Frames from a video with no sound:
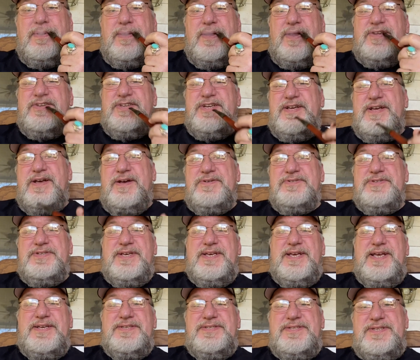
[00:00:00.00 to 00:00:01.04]
she goes and
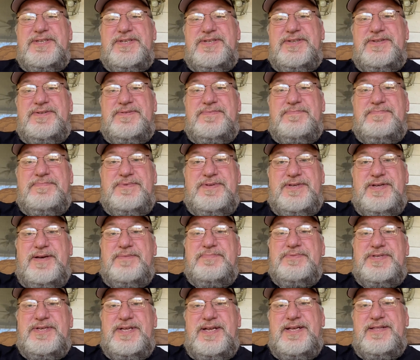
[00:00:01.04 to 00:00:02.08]
gets it,
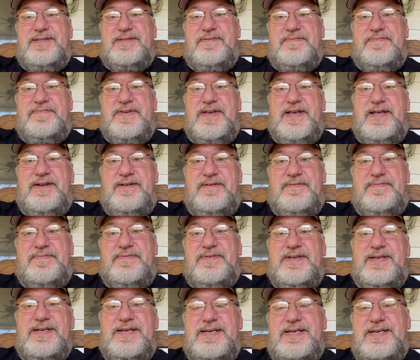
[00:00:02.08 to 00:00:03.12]
dumps it at the feet of
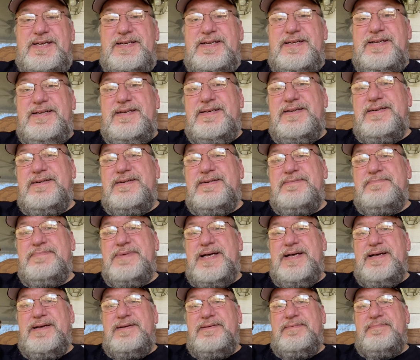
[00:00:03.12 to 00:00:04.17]

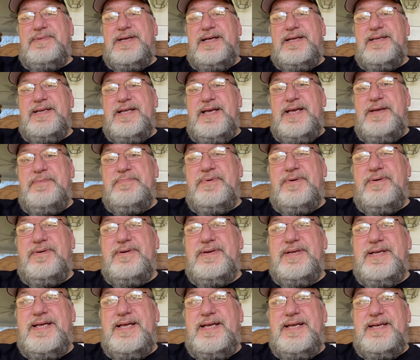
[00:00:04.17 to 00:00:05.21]
my neighbor,
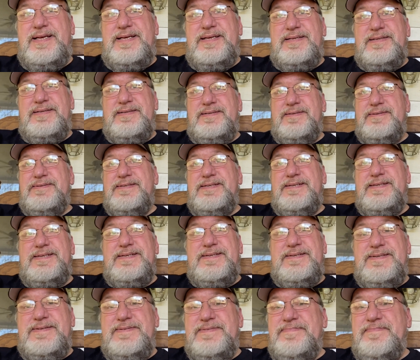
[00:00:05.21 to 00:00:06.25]
and
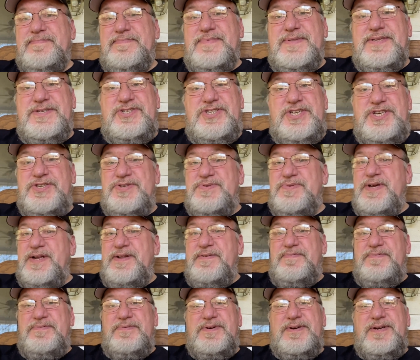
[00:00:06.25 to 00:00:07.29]
she's ready
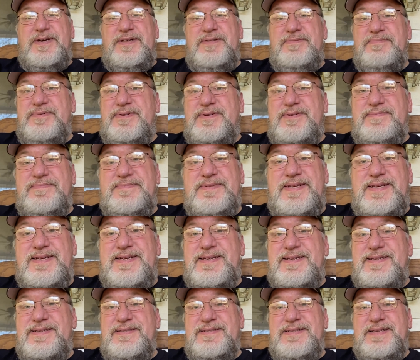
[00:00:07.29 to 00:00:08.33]
for another one.
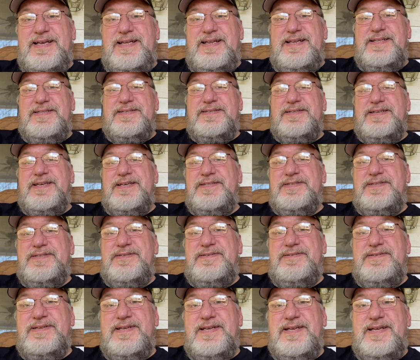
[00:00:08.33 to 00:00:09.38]
And
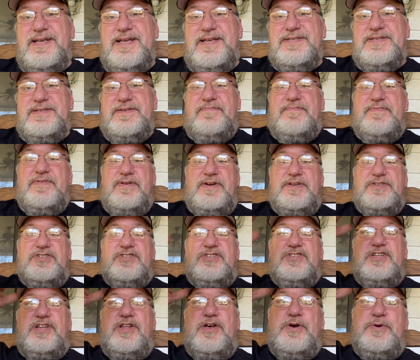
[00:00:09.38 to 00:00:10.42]
it's a very
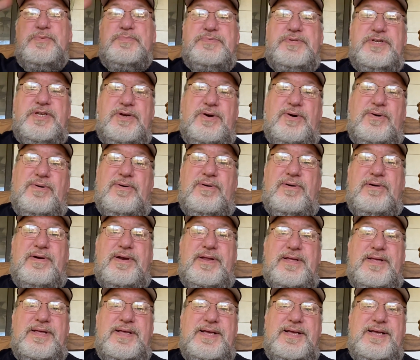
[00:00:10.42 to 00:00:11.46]
sloped yard,
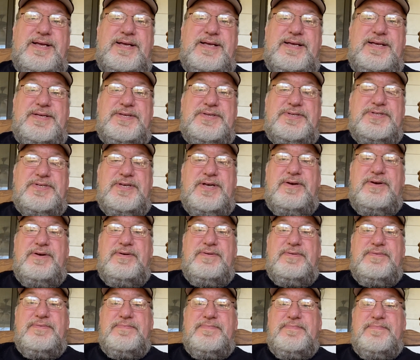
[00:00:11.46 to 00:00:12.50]

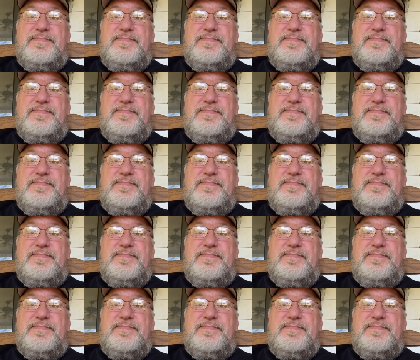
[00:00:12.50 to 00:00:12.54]
so